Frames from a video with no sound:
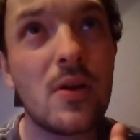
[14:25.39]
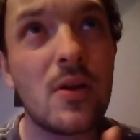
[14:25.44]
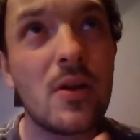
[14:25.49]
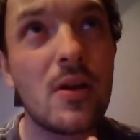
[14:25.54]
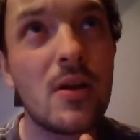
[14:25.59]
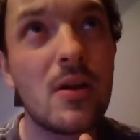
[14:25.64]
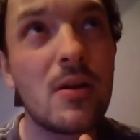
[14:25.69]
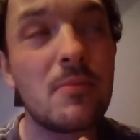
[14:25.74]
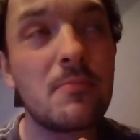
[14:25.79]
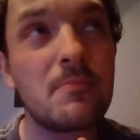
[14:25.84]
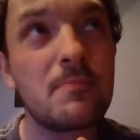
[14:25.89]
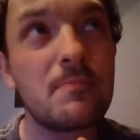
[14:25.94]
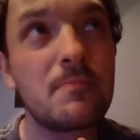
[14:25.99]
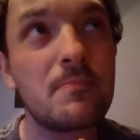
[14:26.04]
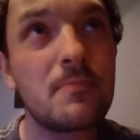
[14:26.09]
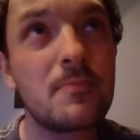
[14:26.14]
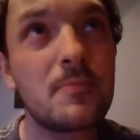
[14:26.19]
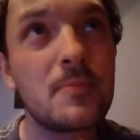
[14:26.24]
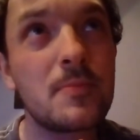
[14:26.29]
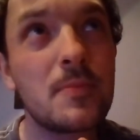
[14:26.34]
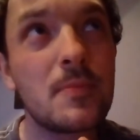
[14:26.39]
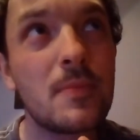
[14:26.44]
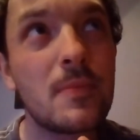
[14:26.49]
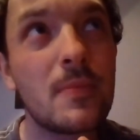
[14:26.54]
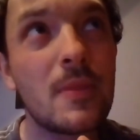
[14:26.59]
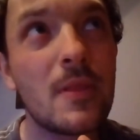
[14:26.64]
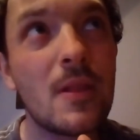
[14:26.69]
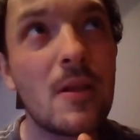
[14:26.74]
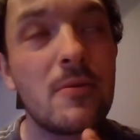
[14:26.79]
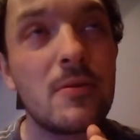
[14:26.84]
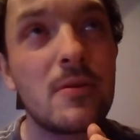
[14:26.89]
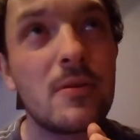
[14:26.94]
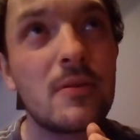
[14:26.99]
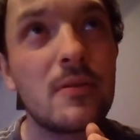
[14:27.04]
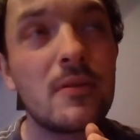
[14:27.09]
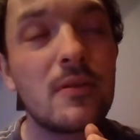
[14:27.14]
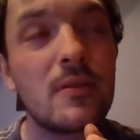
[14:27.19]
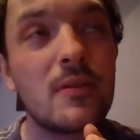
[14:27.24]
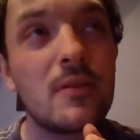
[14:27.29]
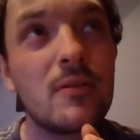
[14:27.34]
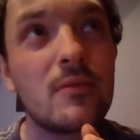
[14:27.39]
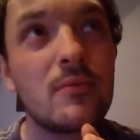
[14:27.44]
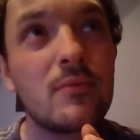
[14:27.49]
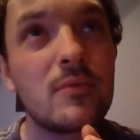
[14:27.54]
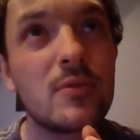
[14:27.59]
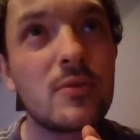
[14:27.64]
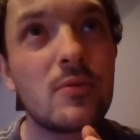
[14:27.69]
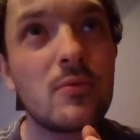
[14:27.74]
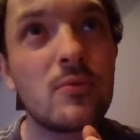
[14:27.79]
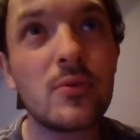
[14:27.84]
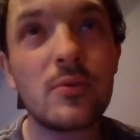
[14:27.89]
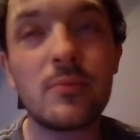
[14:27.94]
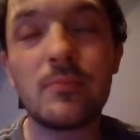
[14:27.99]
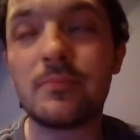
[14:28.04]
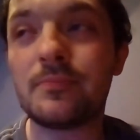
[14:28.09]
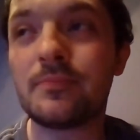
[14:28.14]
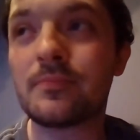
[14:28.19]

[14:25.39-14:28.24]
um, what's call them?